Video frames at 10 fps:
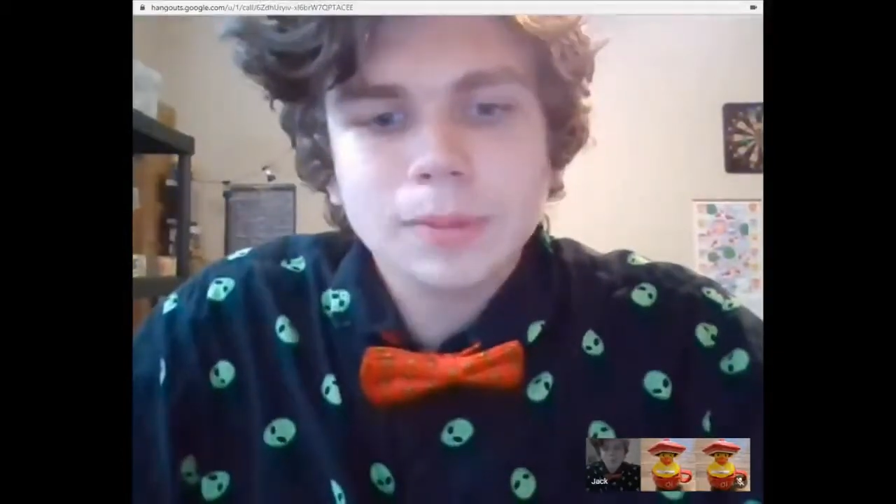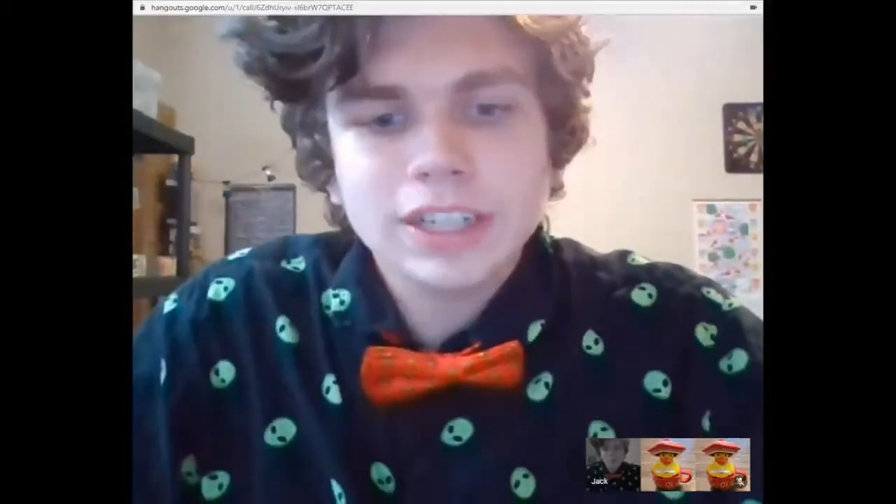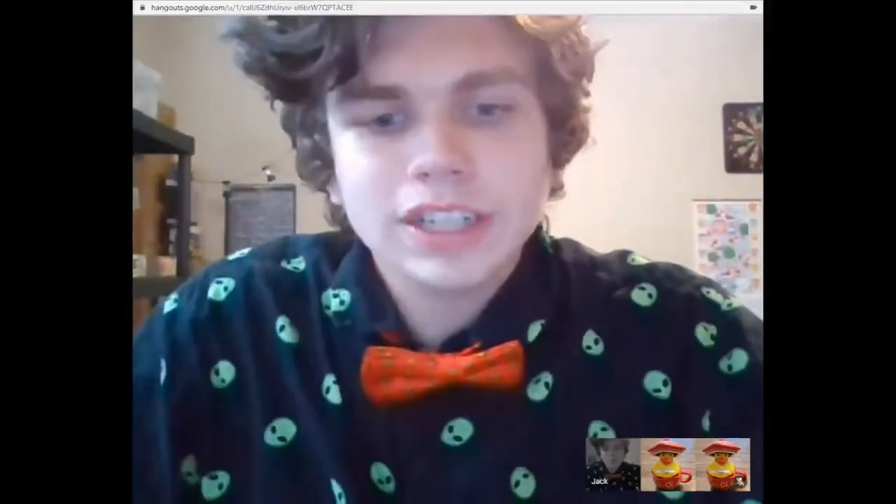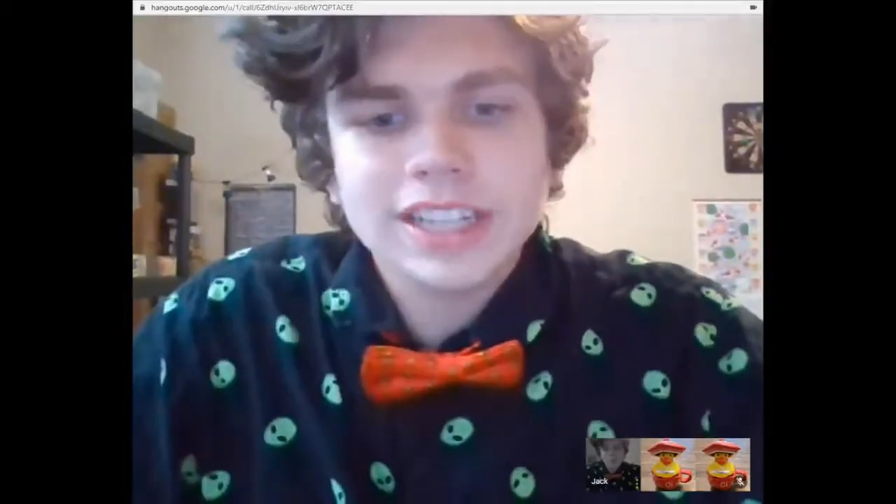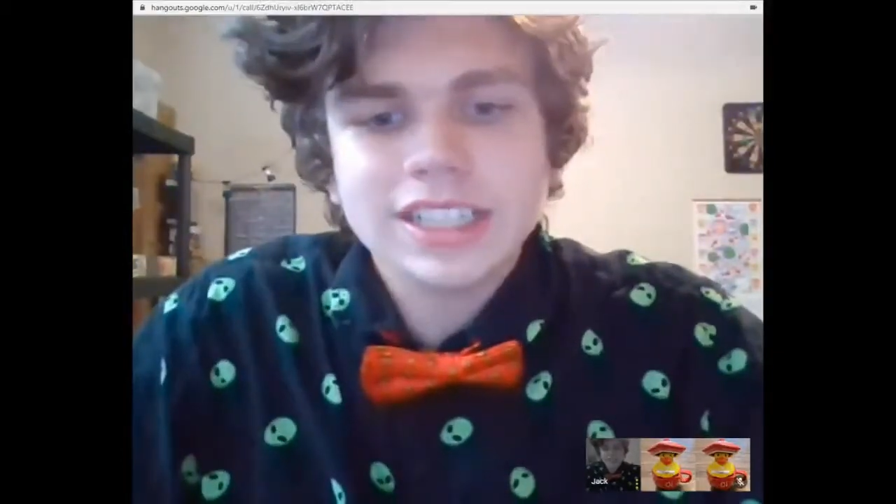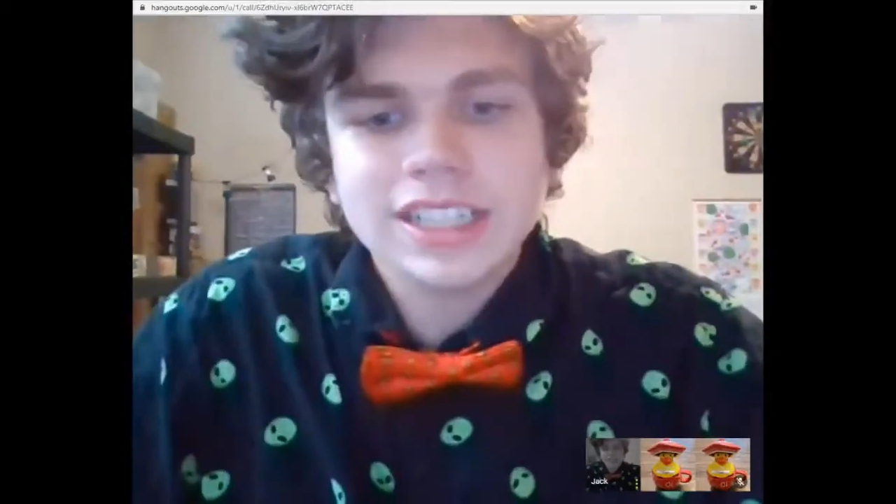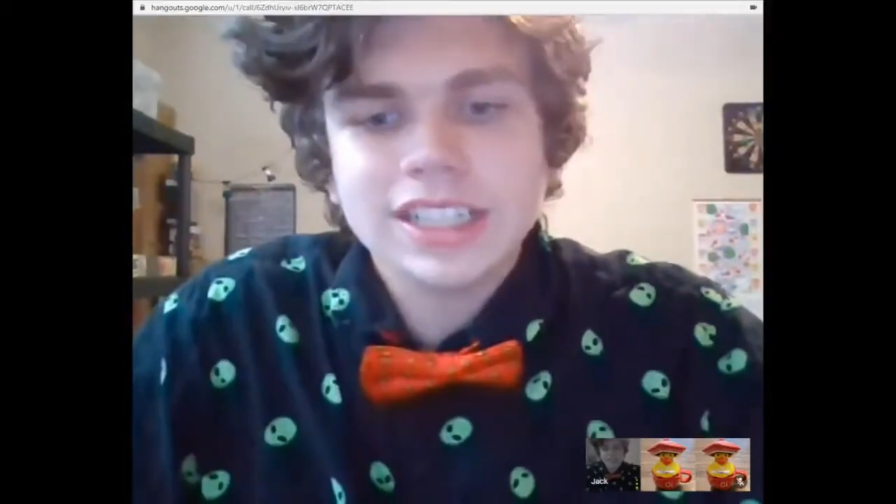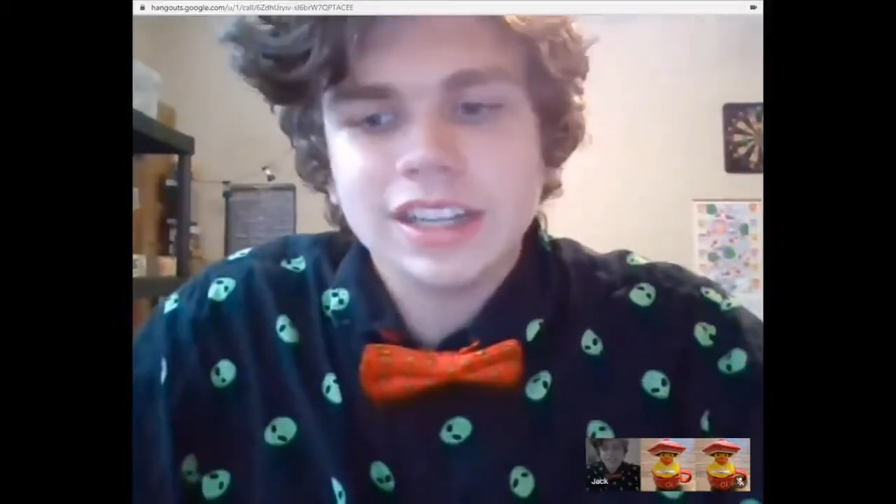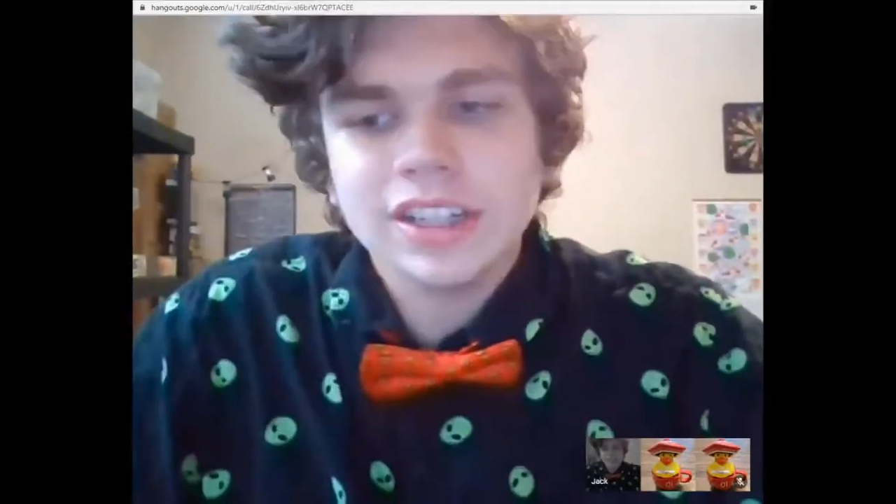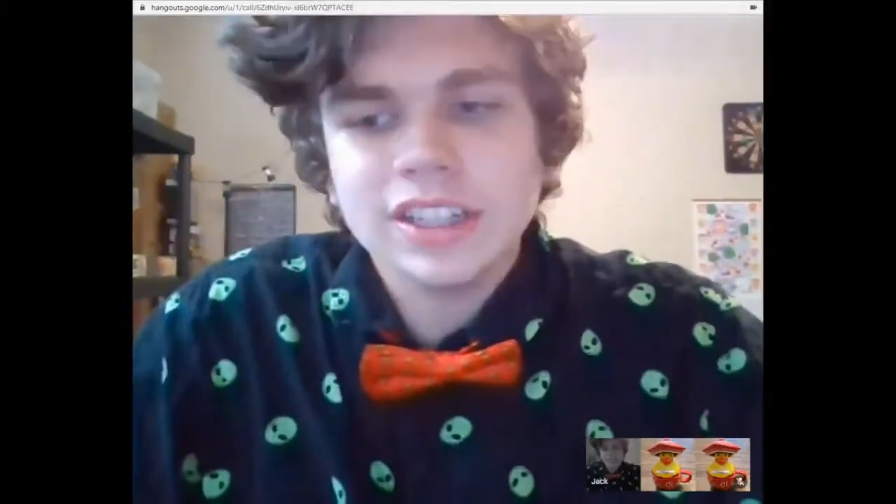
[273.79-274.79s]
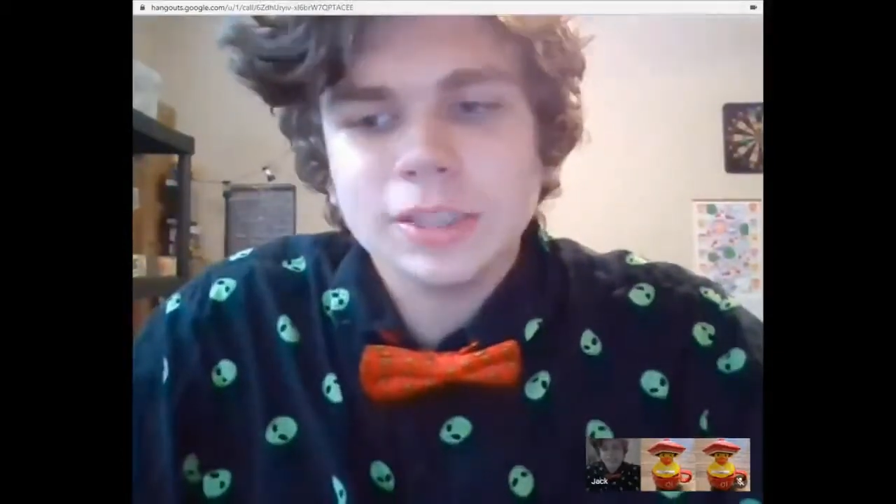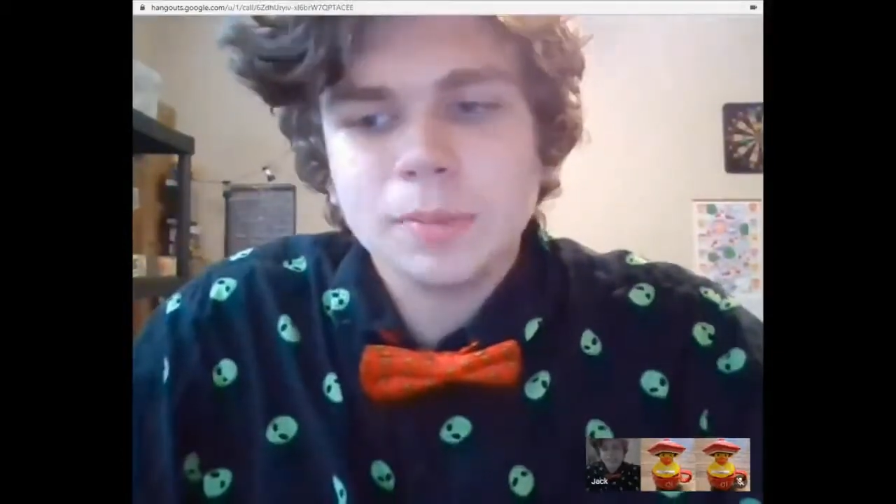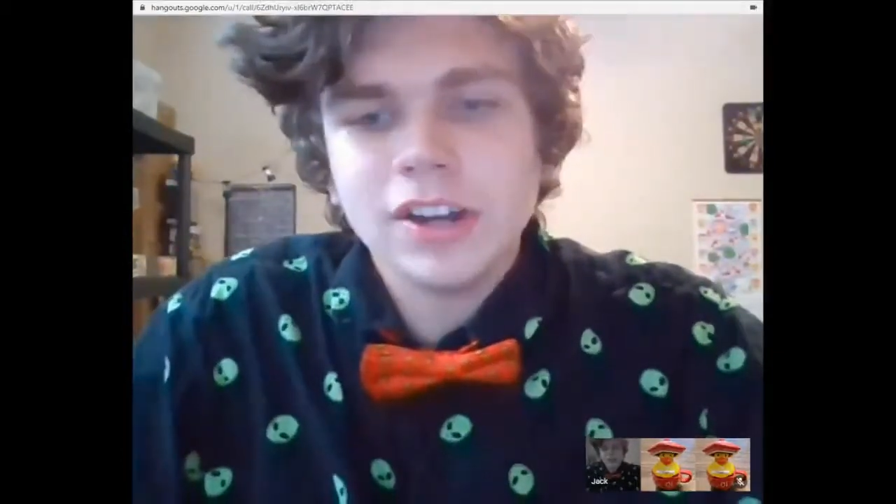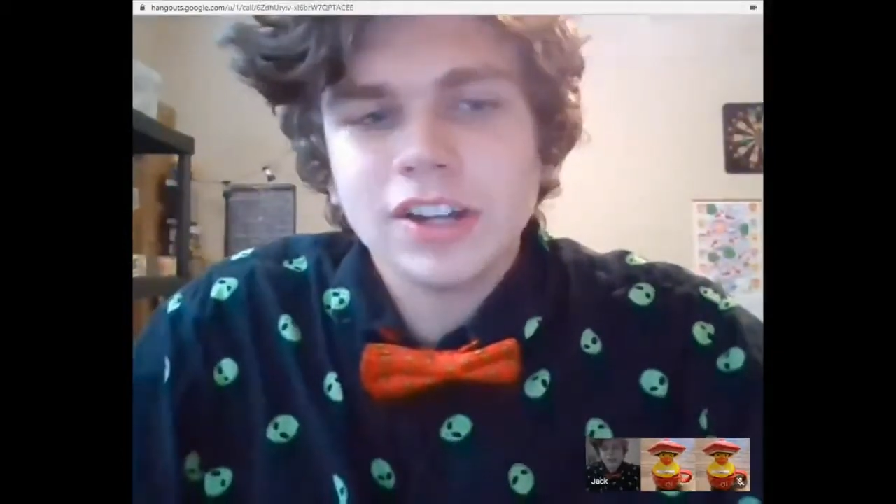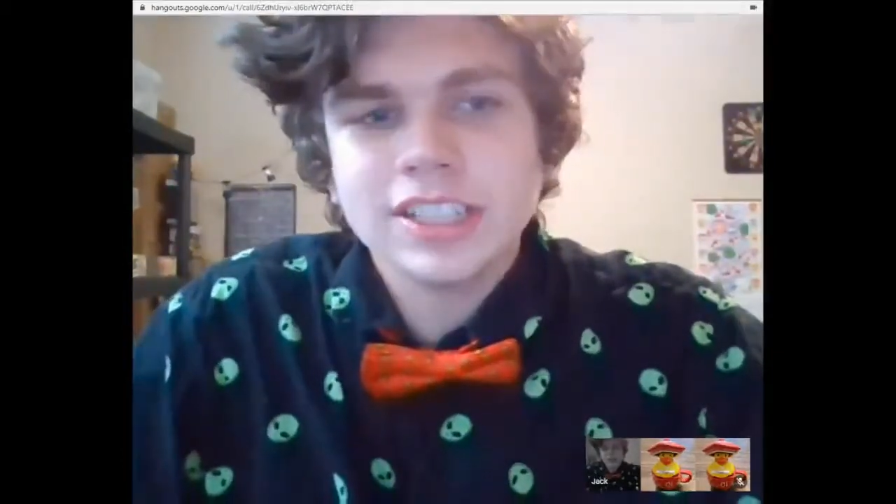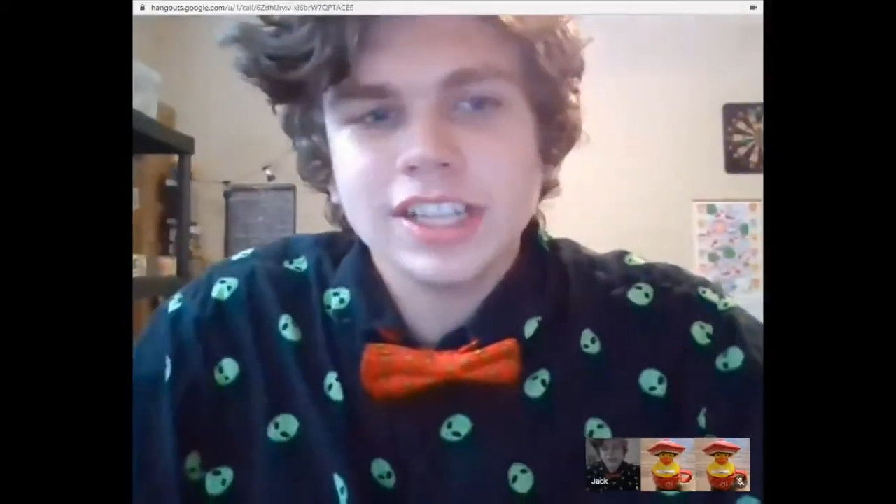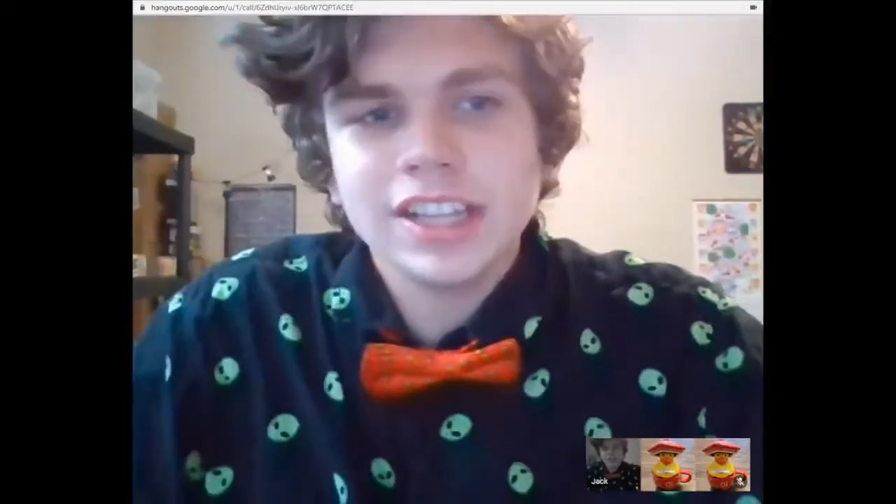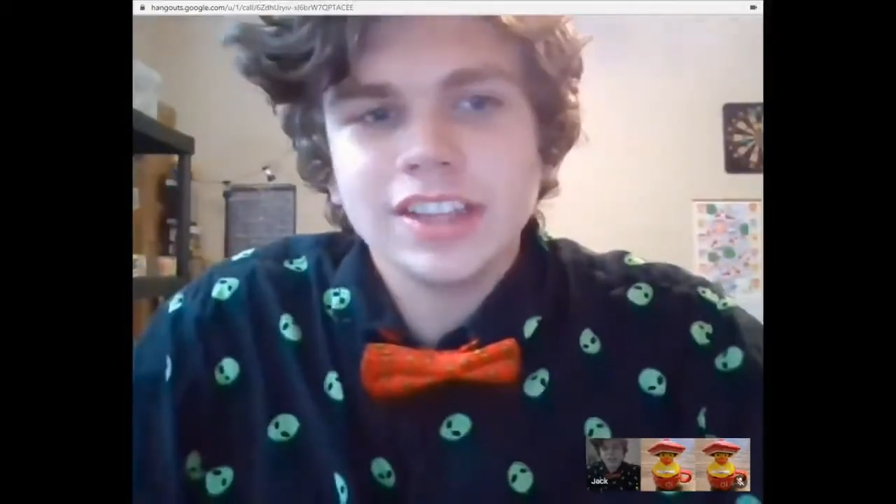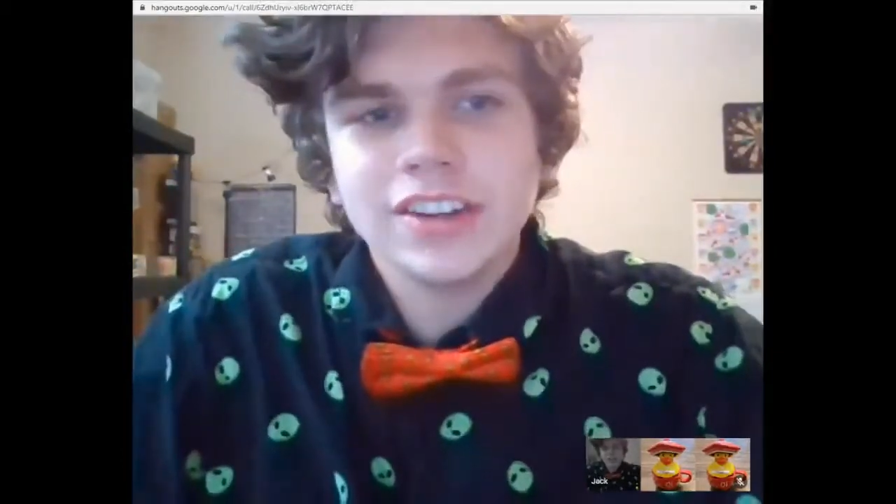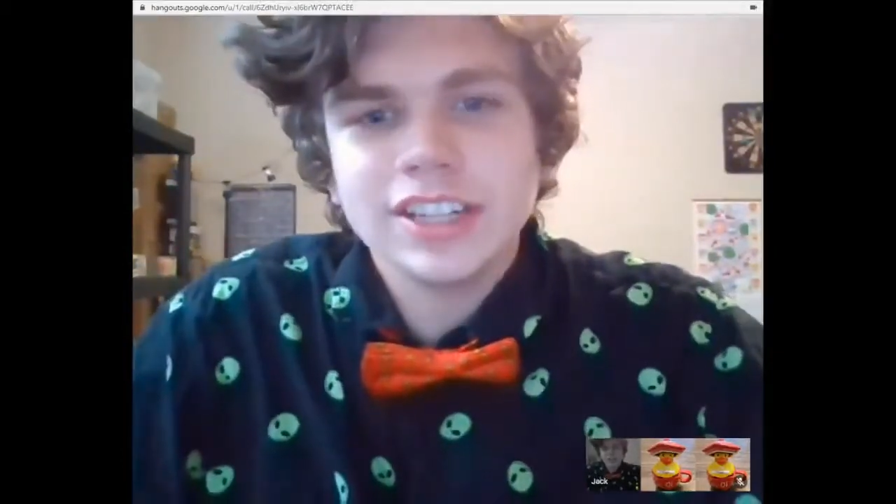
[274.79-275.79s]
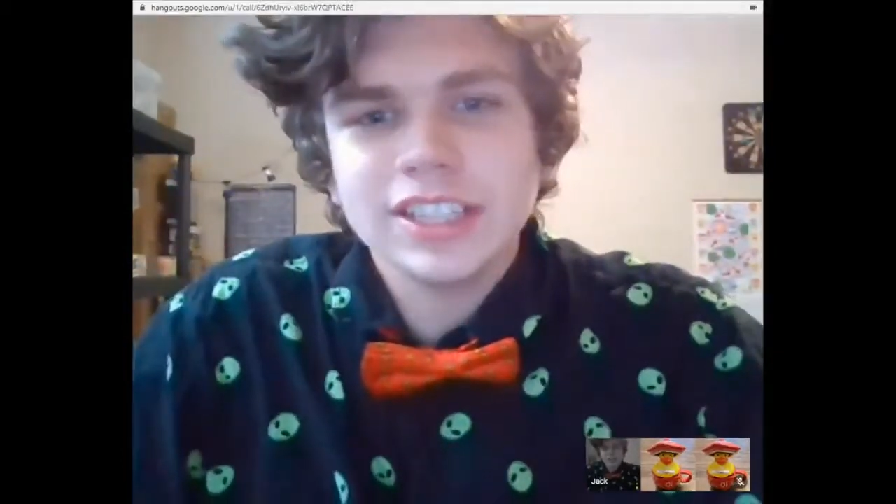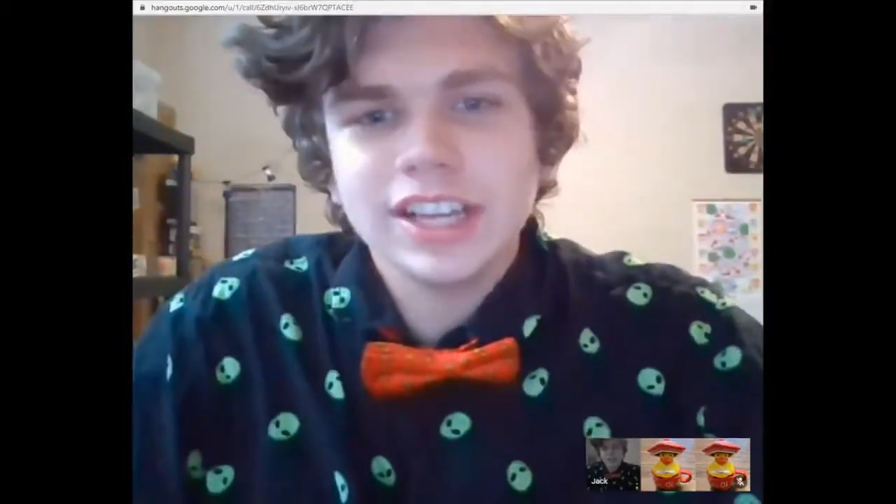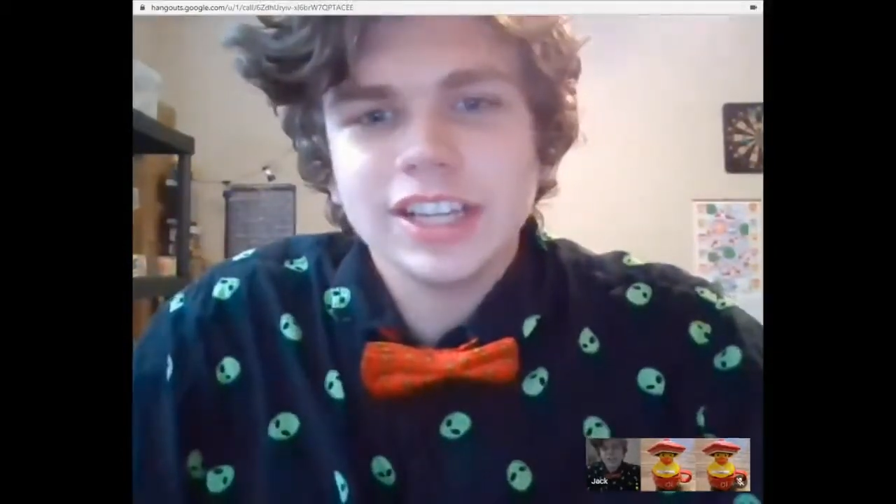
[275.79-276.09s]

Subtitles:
specializes in conspiracy theories,